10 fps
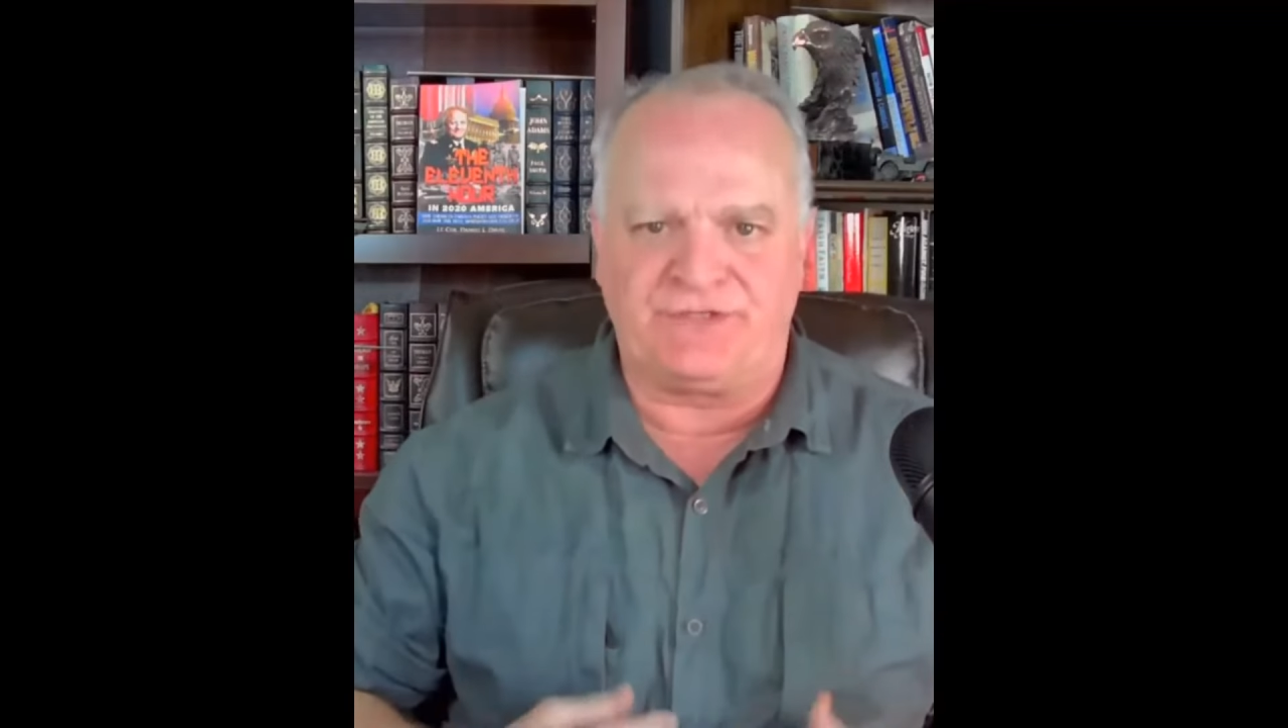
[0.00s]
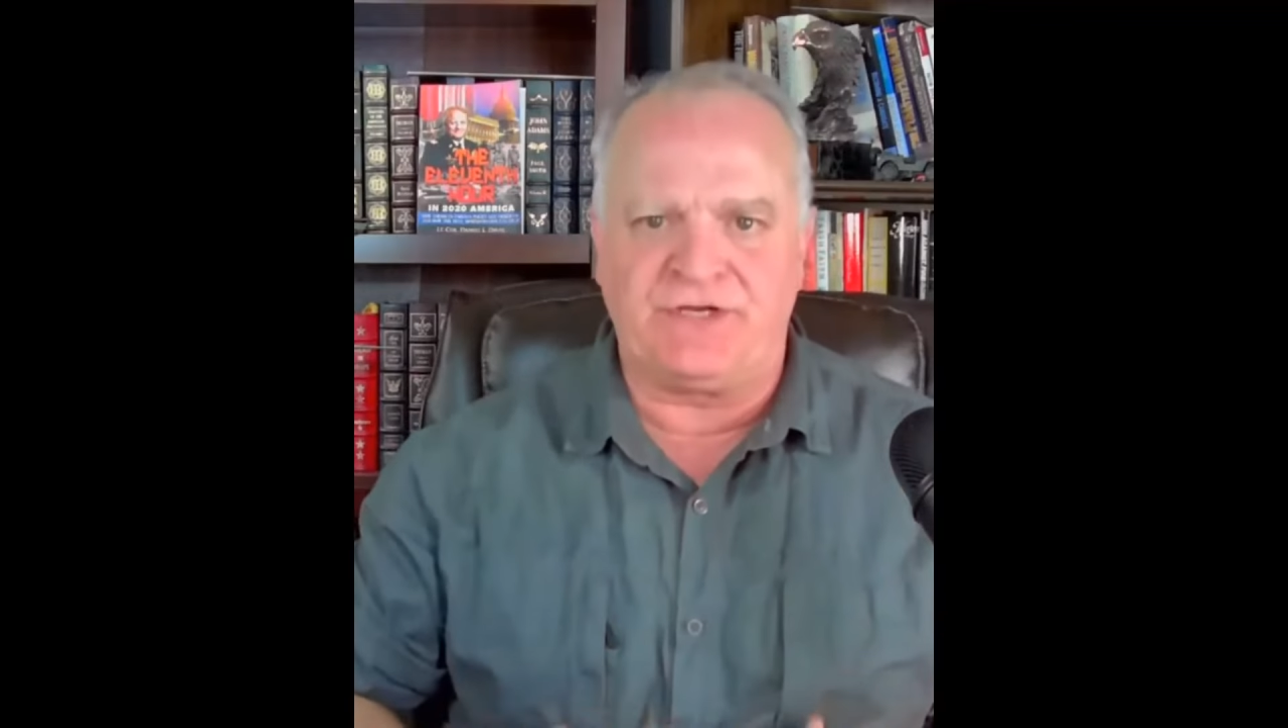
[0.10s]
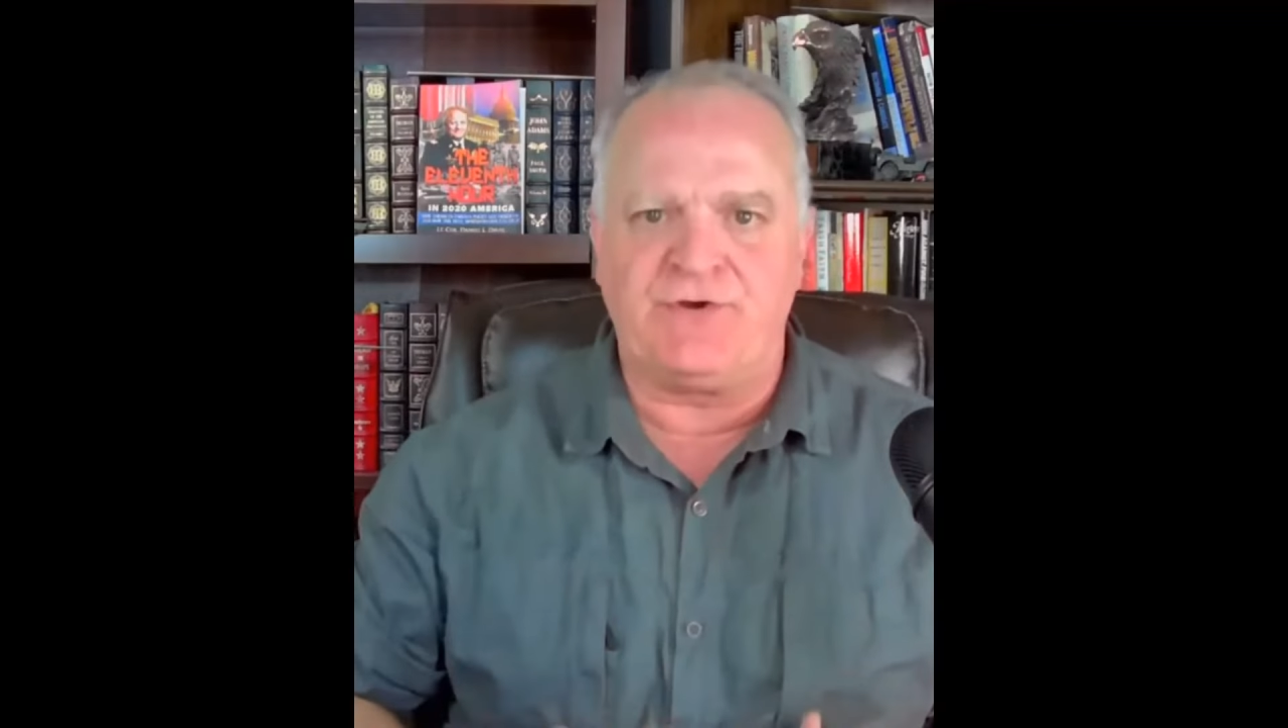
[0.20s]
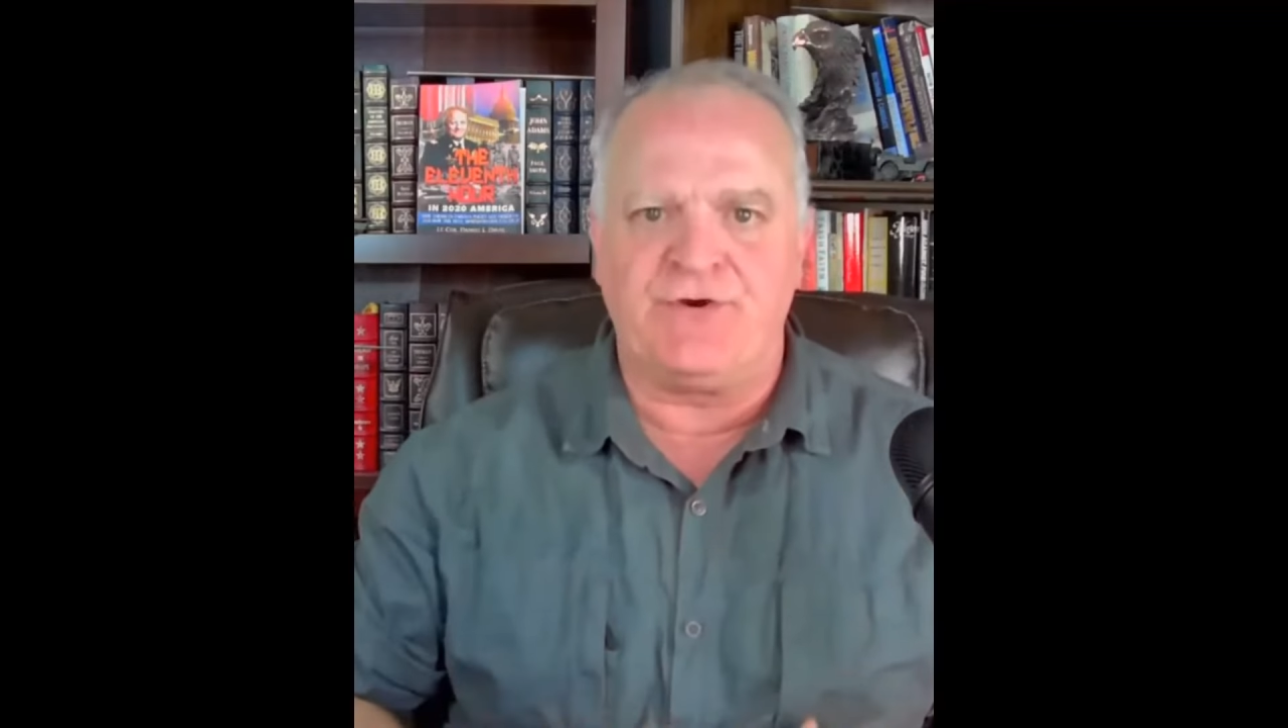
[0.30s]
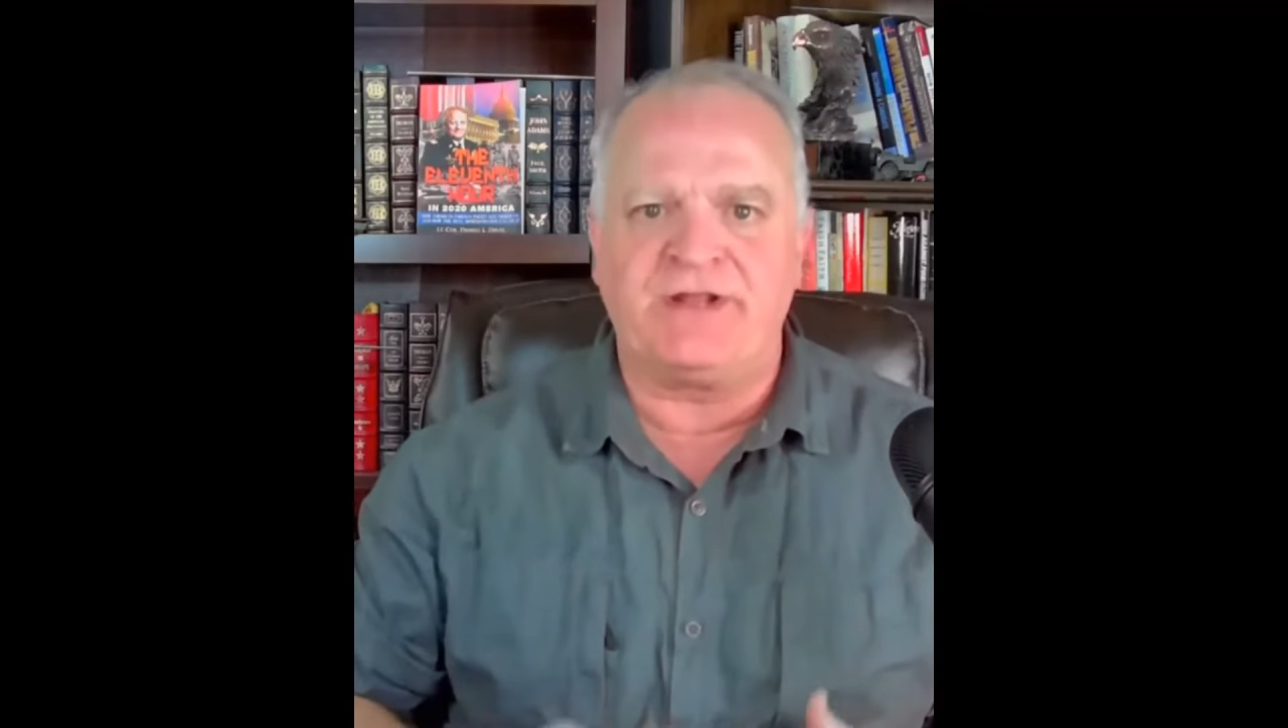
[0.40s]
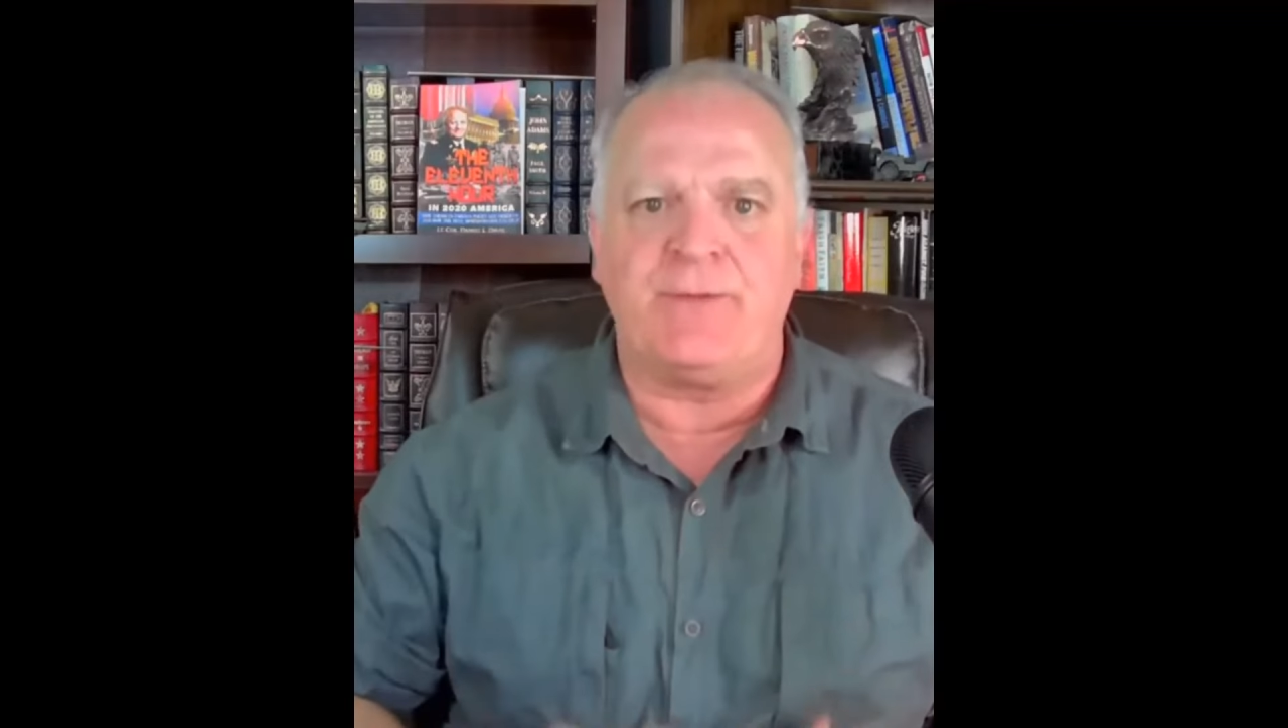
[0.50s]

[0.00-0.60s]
security